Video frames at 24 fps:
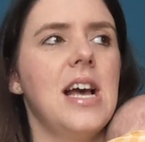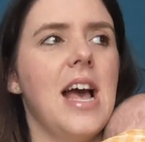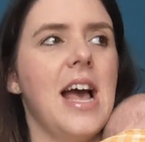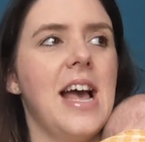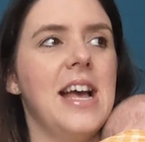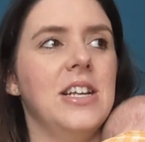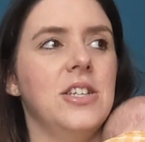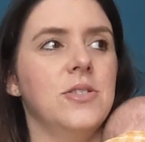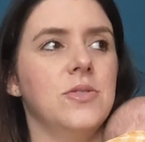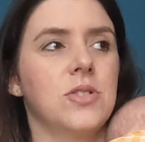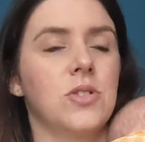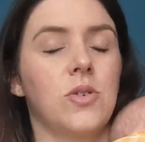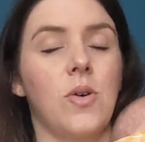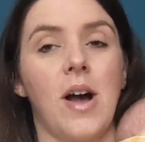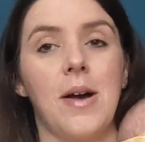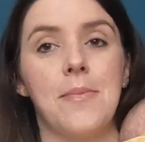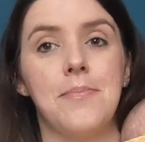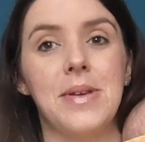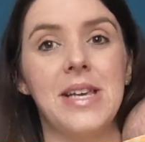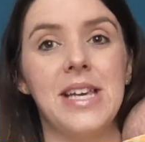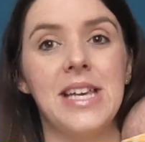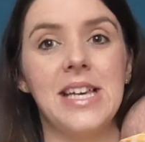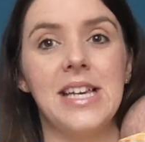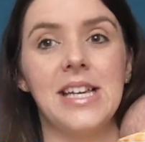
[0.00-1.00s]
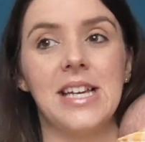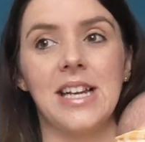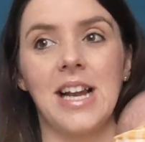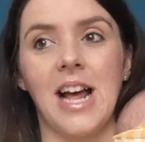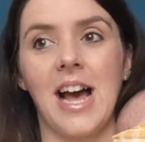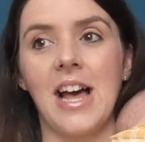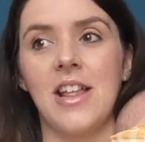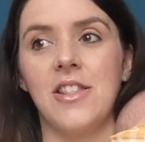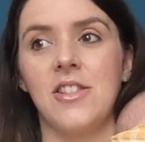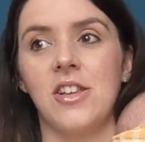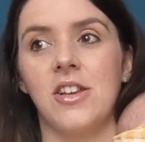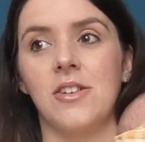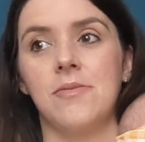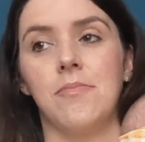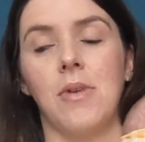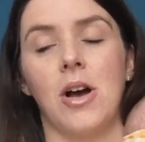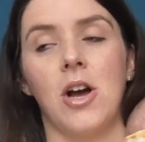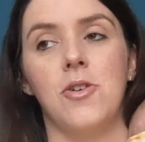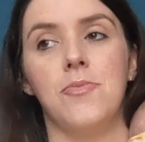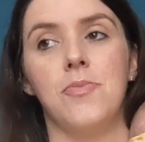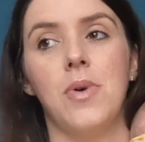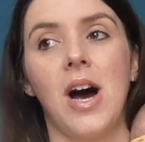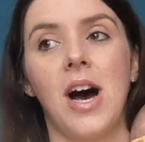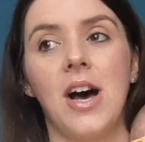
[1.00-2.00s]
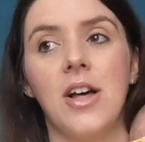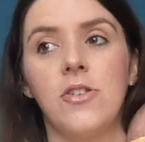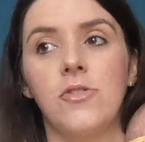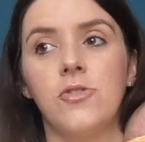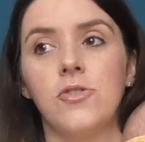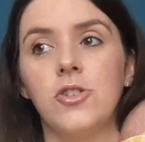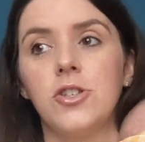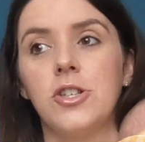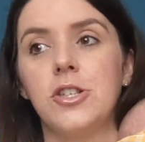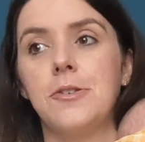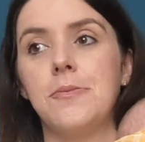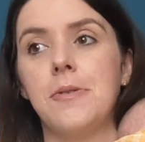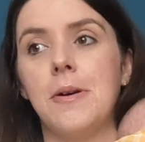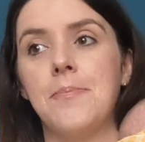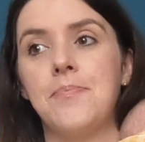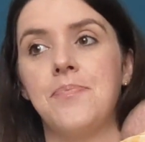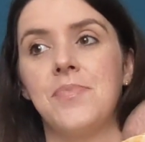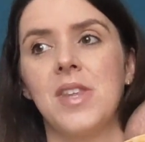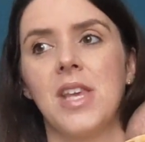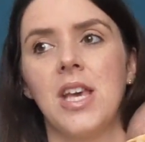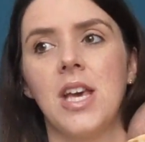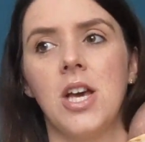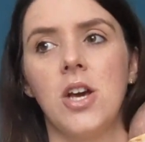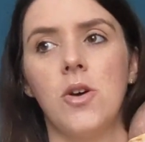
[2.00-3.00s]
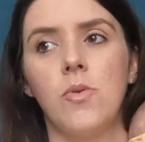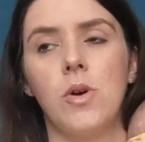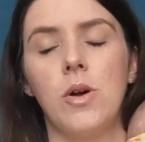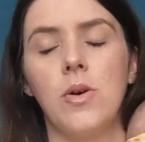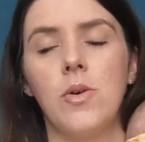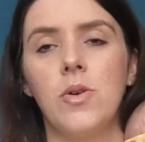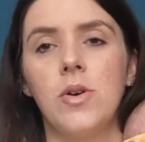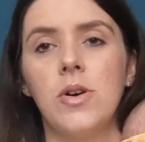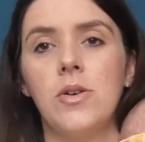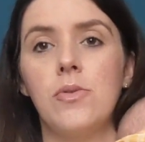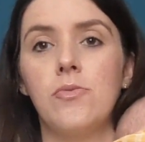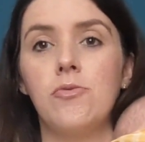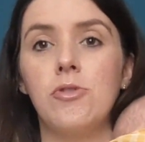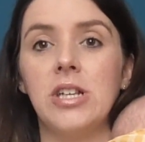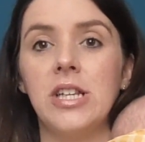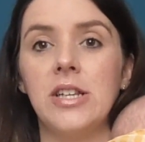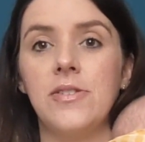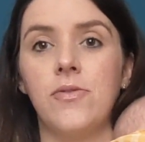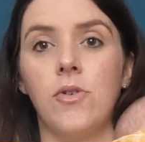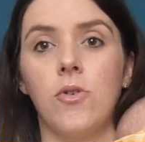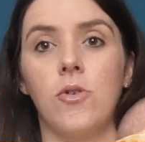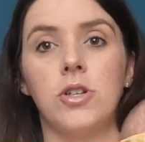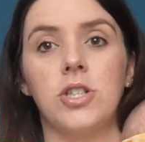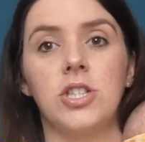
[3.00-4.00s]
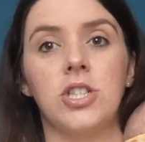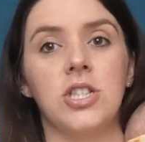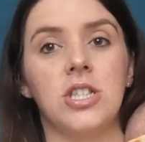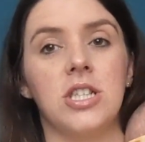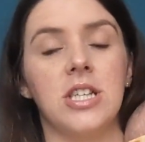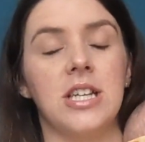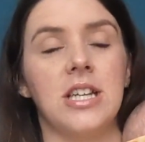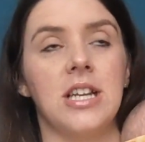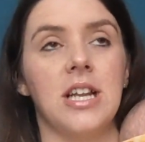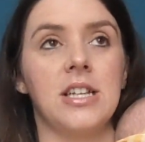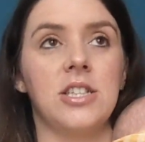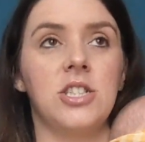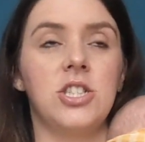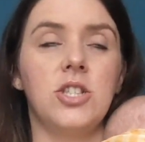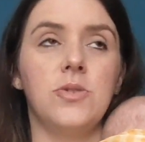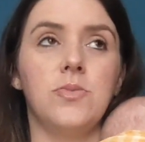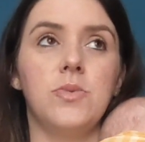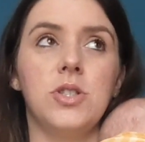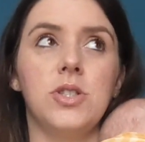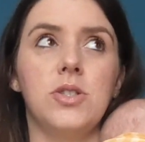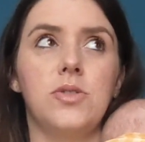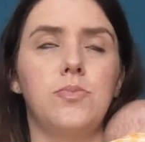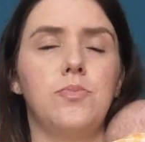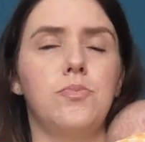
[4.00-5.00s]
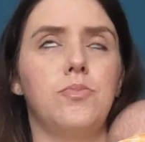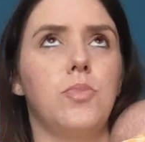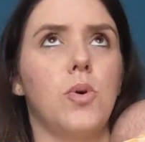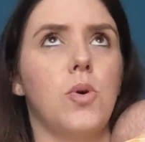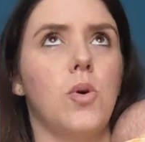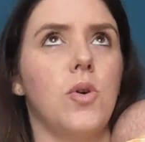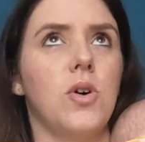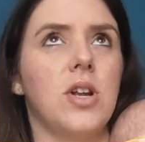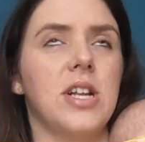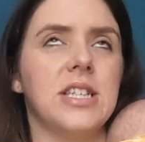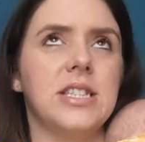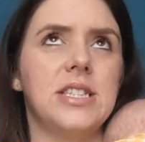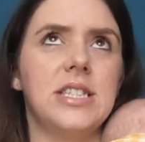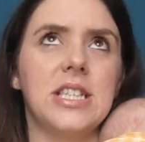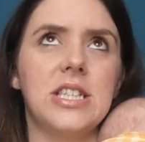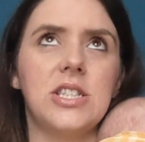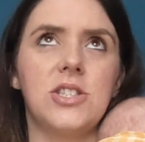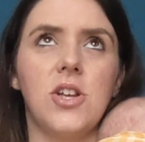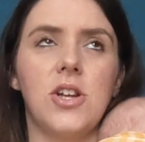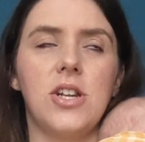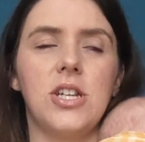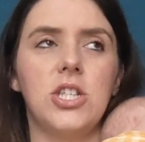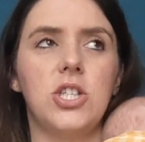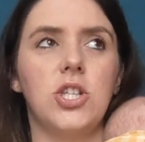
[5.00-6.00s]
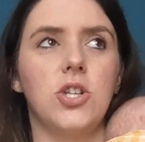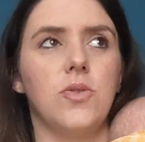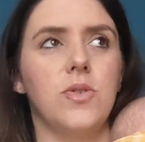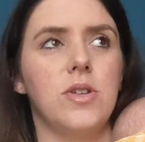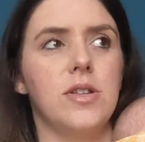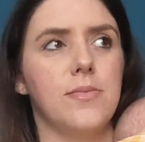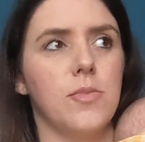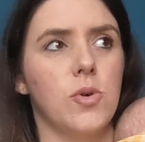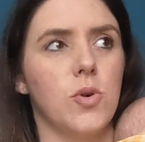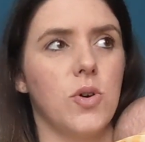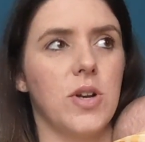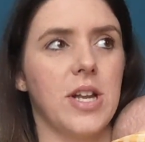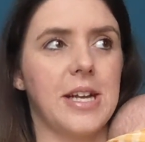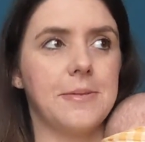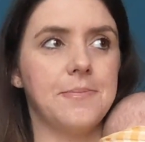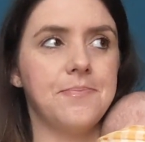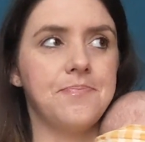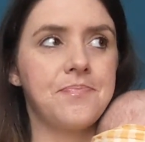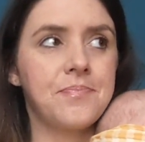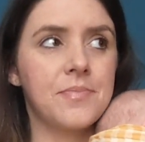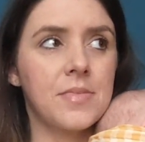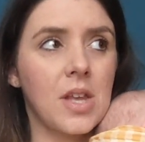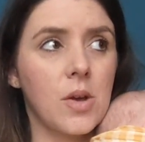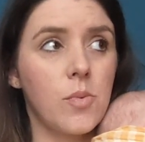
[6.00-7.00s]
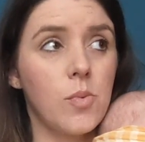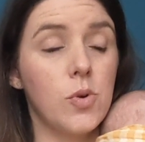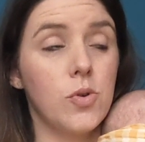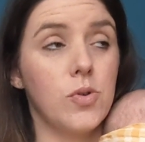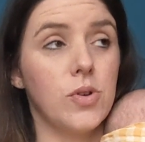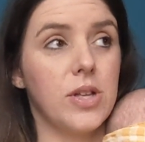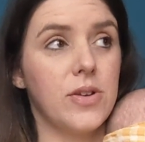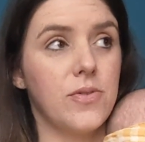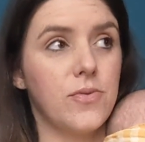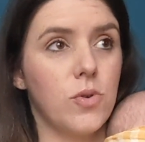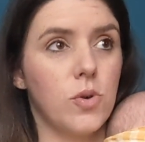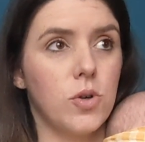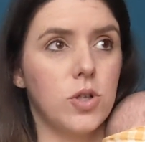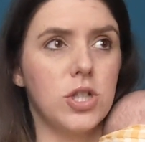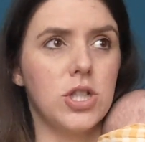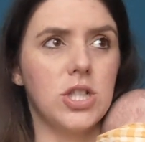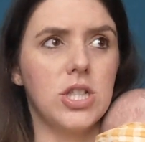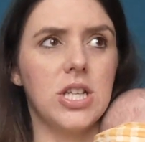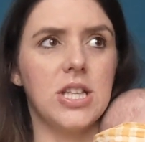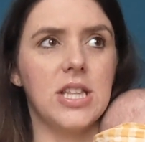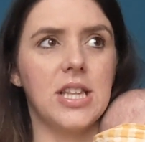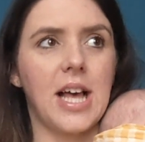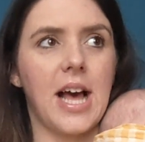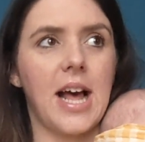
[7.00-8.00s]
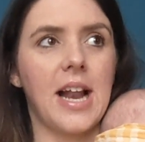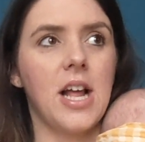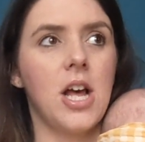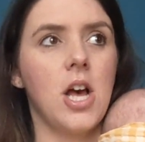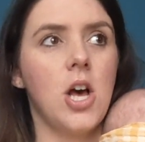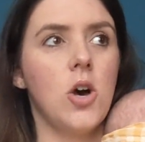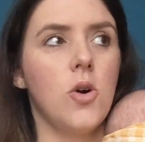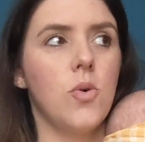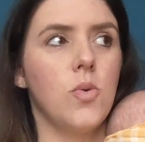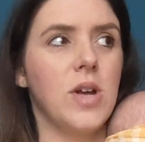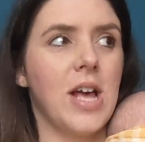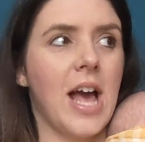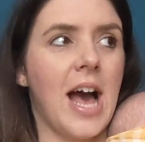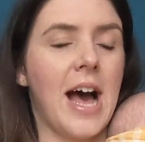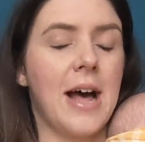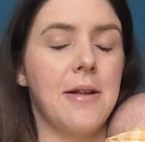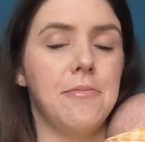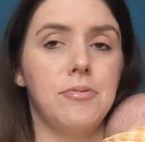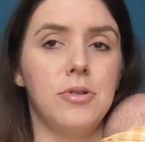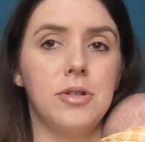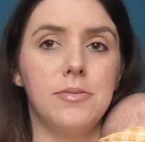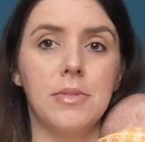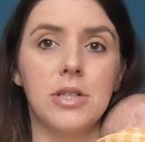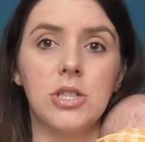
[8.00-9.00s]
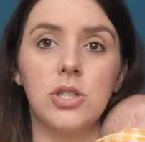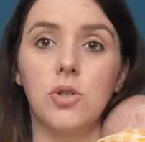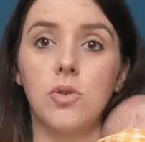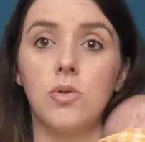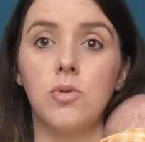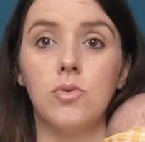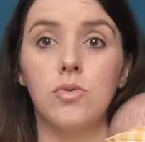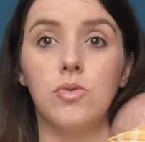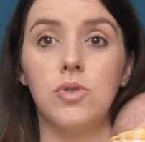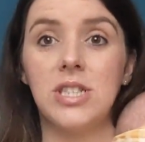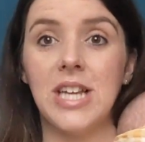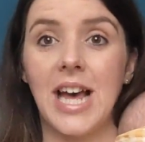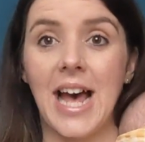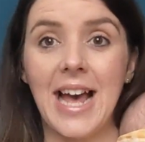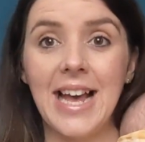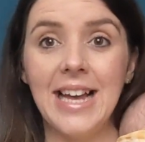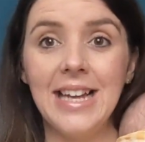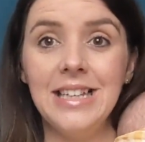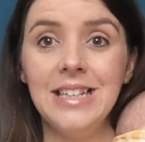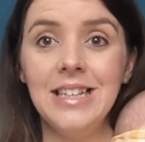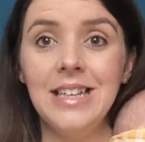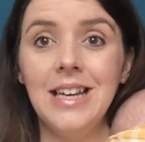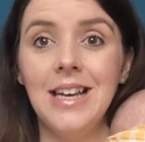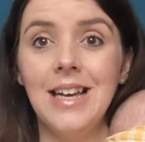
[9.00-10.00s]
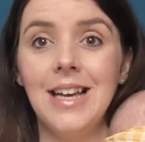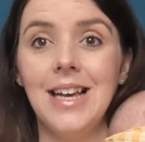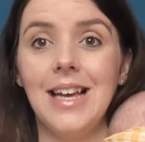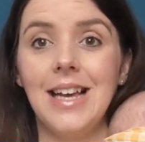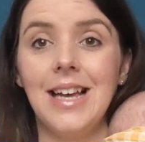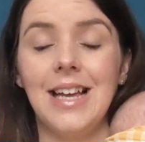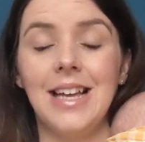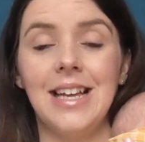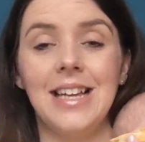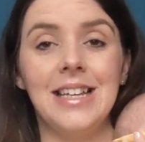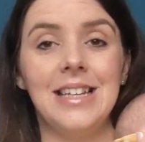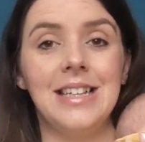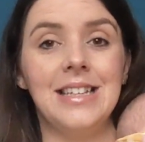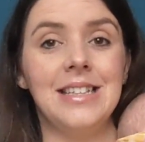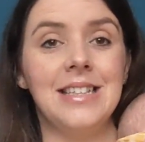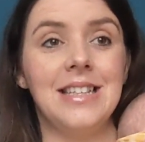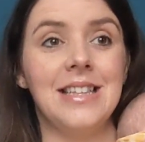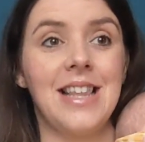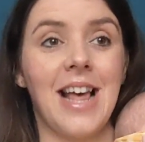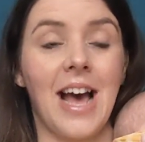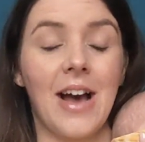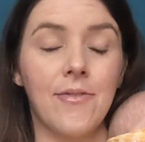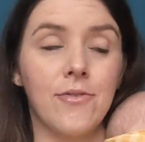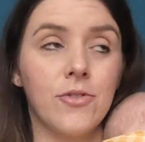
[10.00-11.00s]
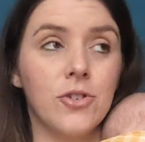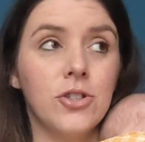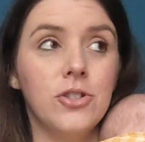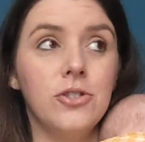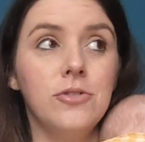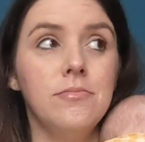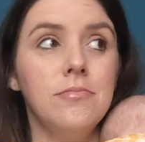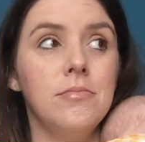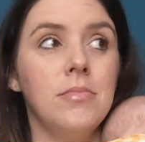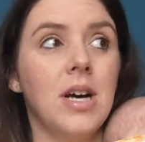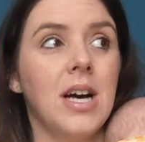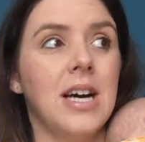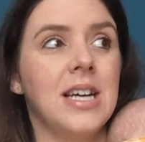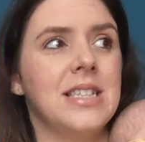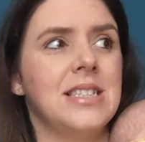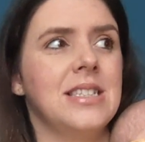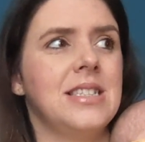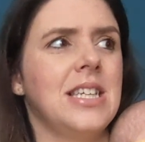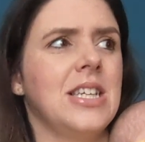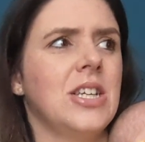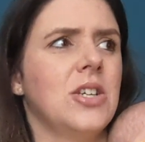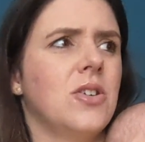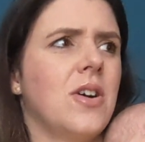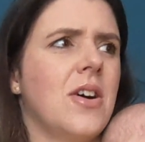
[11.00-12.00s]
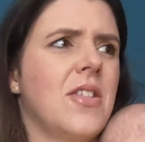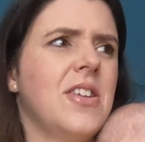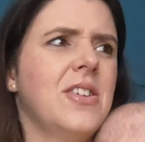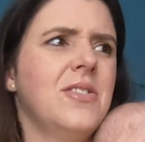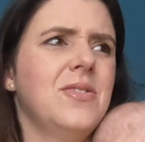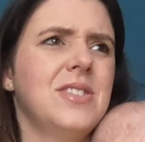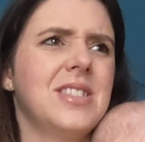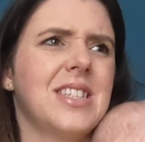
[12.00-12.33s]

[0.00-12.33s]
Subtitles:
And it was quite big, and I had my own bathroom. And we were really fortunate, as she was born at 6:32 in the morning. We were really fortunate that we had pretty much all day in that room until, I think